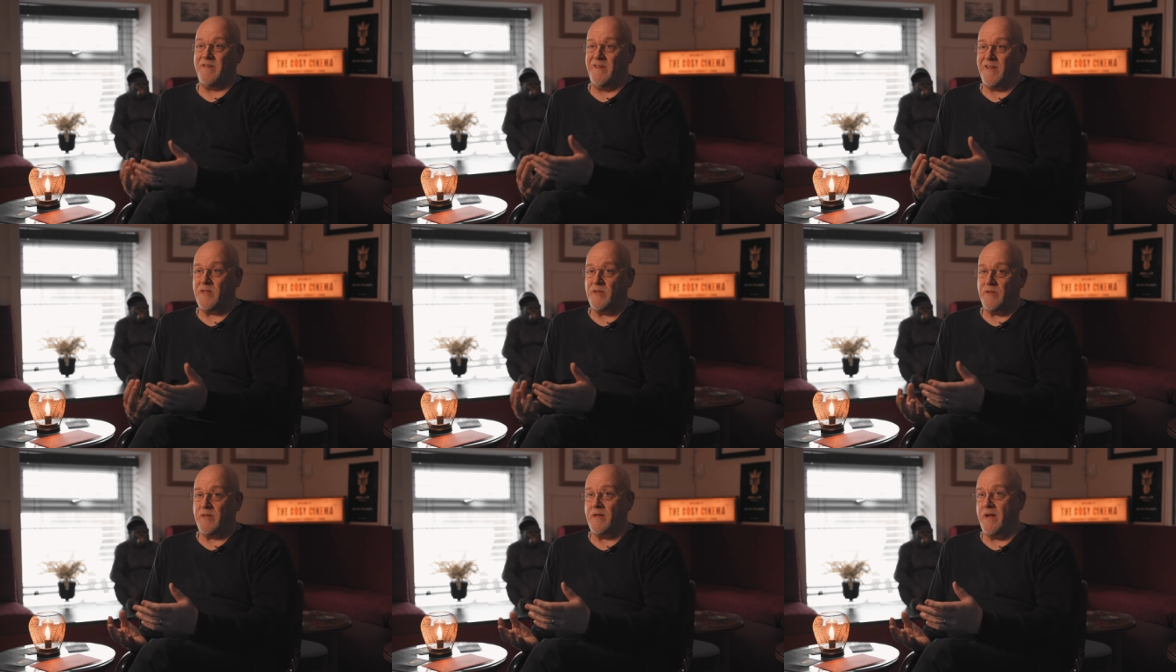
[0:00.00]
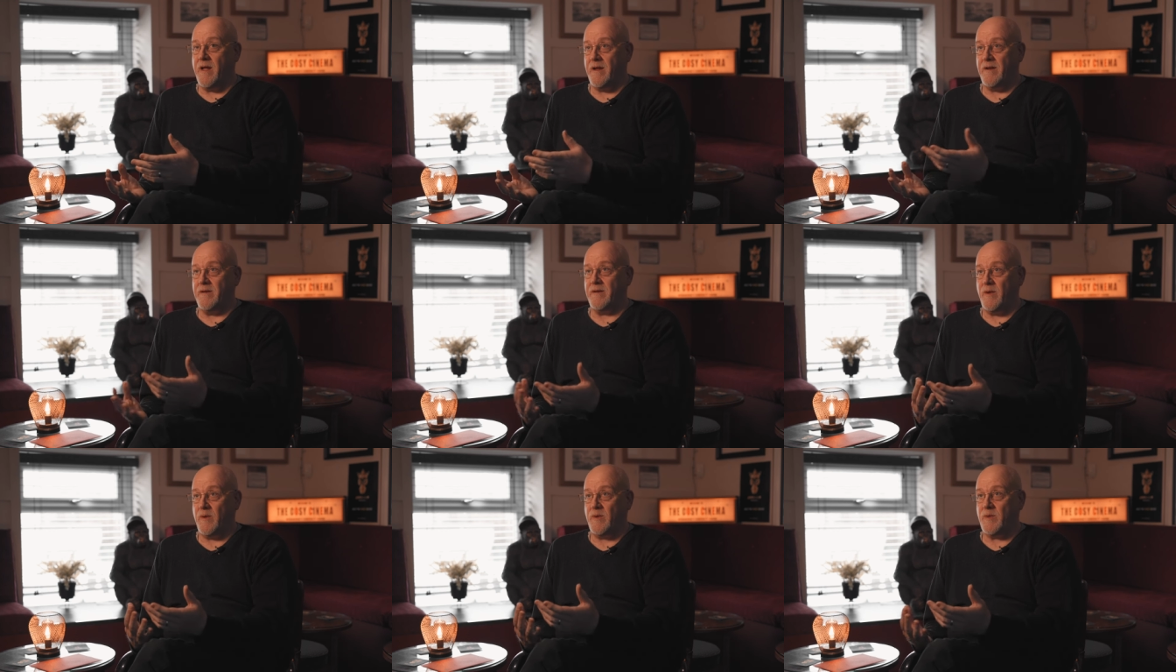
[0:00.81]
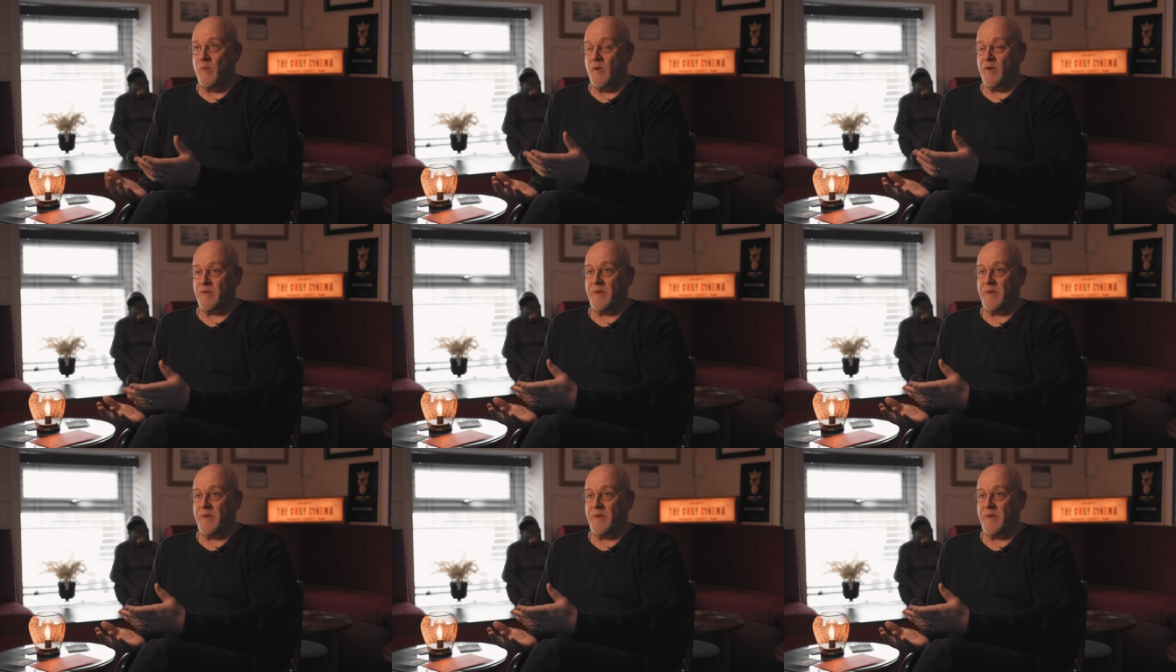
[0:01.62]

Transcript: you sort of get in towards